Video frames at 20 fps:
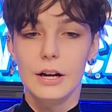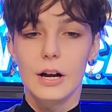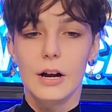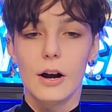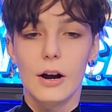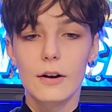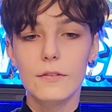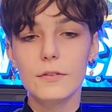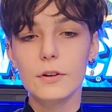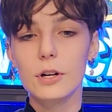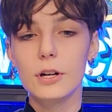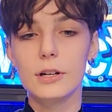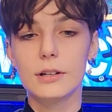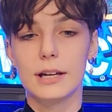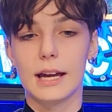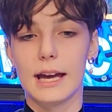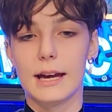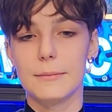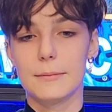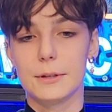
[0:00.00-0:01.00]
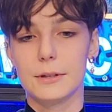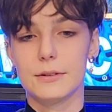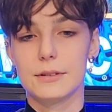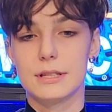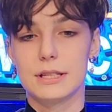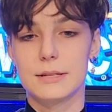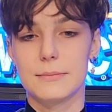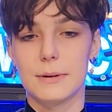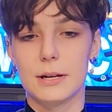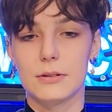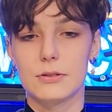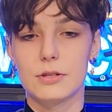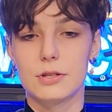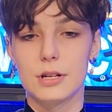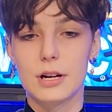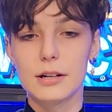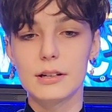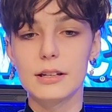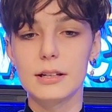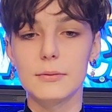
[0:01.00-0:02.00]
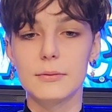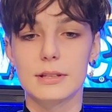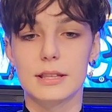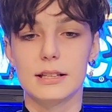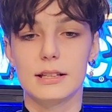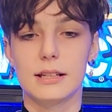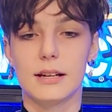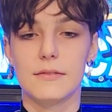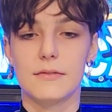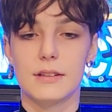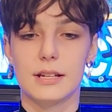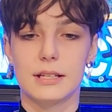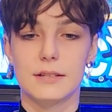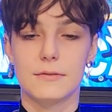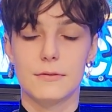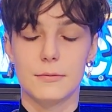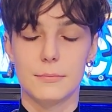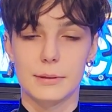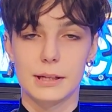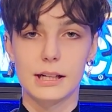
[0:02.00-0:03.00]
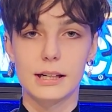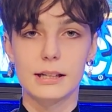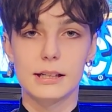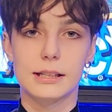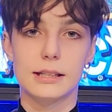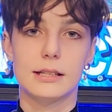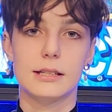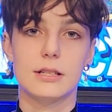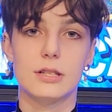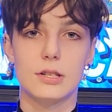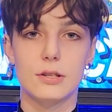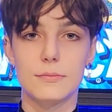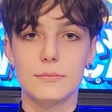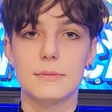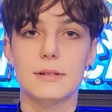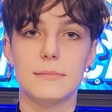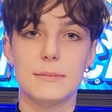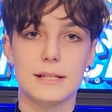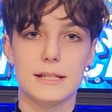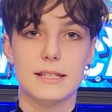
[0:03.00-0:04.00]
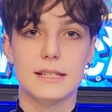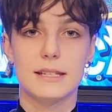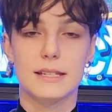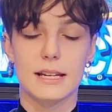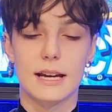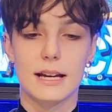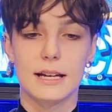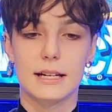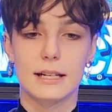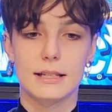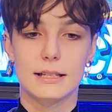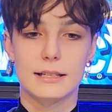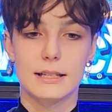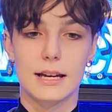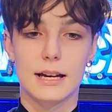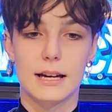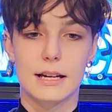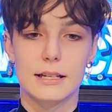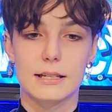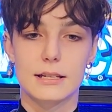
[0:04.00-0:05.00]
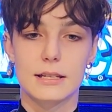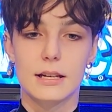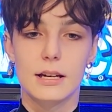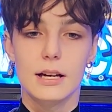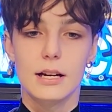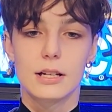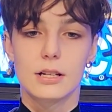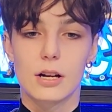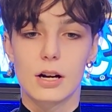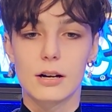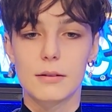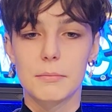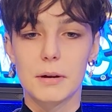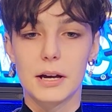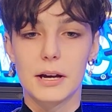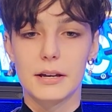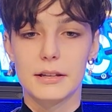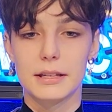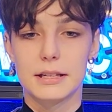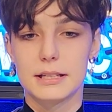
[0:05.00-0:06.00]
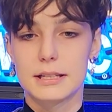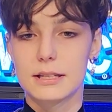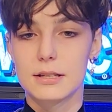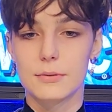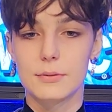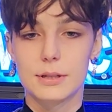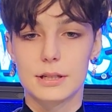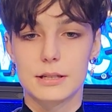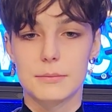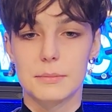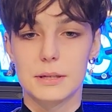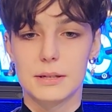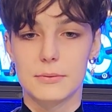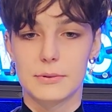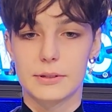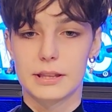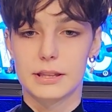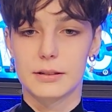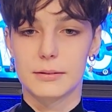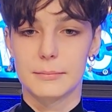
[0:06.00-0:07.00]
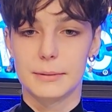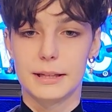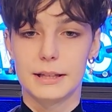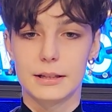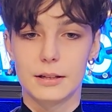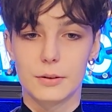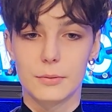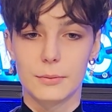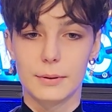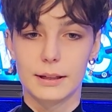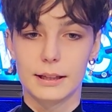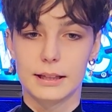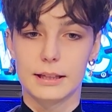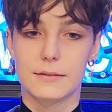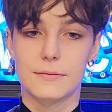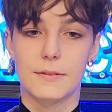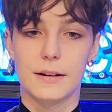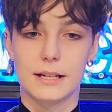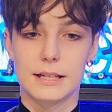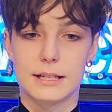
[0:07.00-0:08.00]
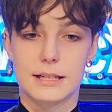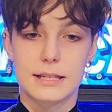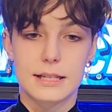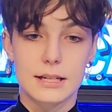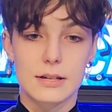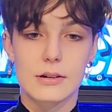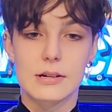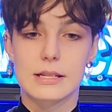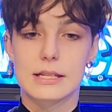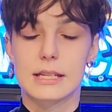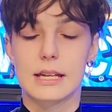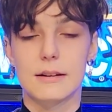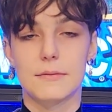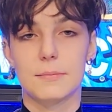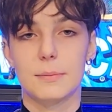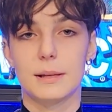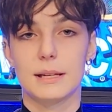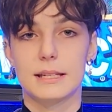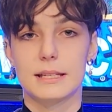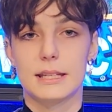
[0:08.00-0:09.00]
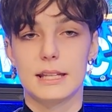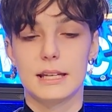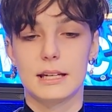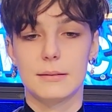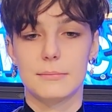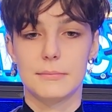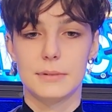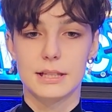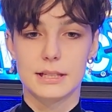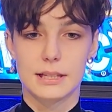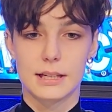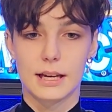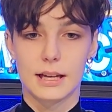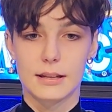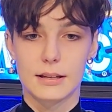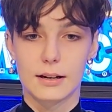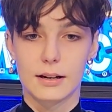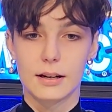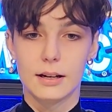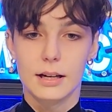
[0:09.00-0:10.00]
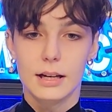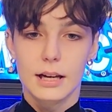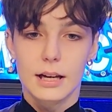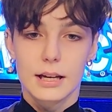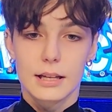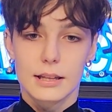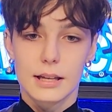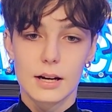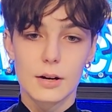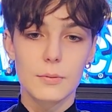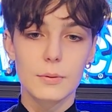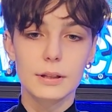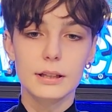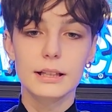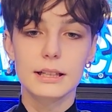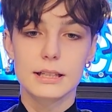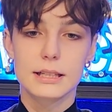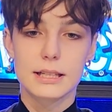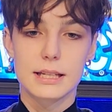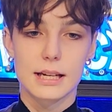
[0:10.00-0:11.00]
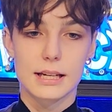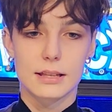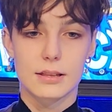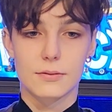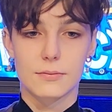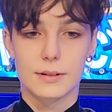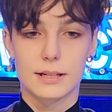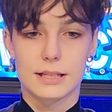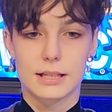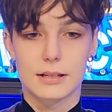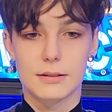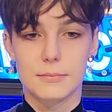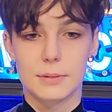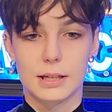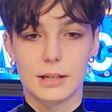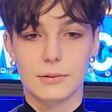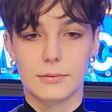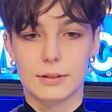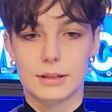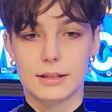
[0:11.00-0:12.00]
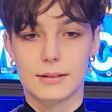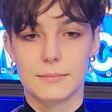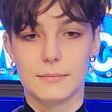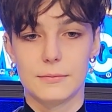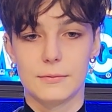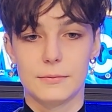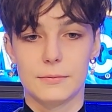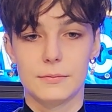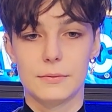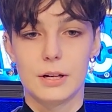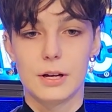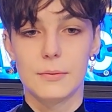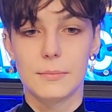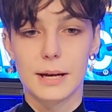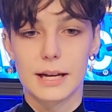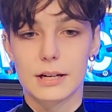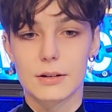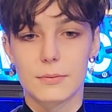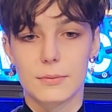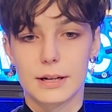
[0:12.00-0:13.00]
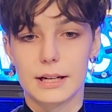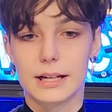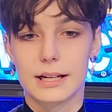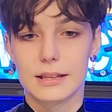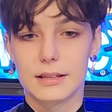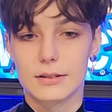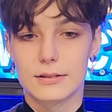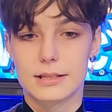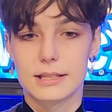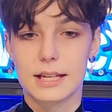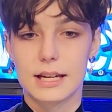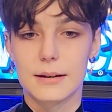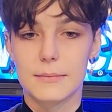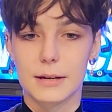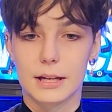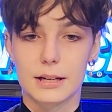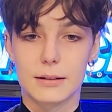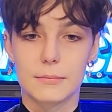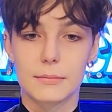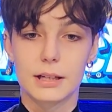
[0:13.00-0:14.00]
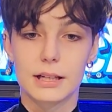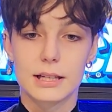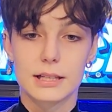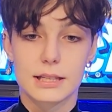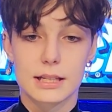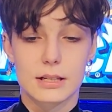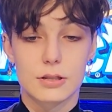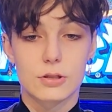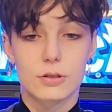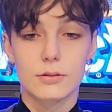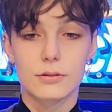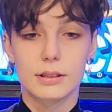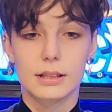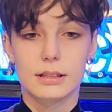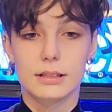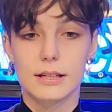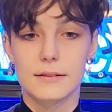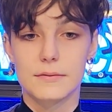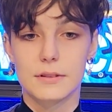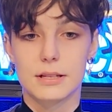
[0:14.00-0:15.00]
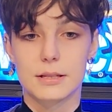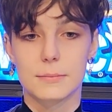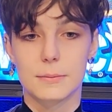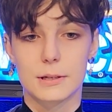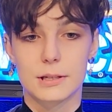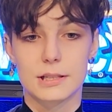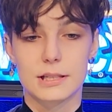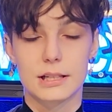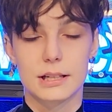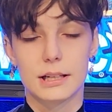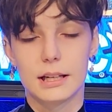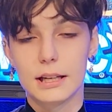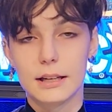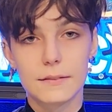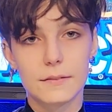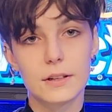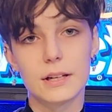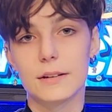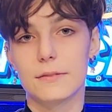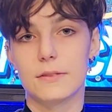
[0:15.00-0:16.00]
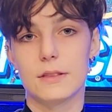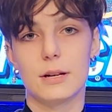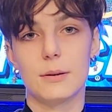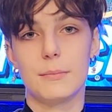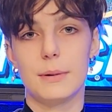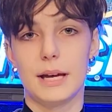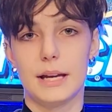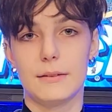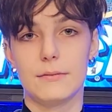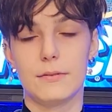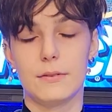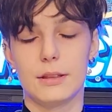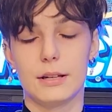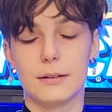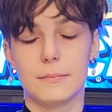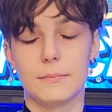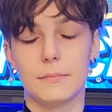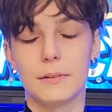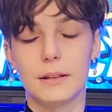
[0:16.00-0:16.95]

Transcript: Overall, Cabo is about struggling with the love that's forbidden and assumed to be society's eyes, talking about how they still want to be with them and they're willing to find a secret, safe place they can be together. They are willing to take the risk of being with them no matter what others say about it because they truly love this person, even if they're bad for them.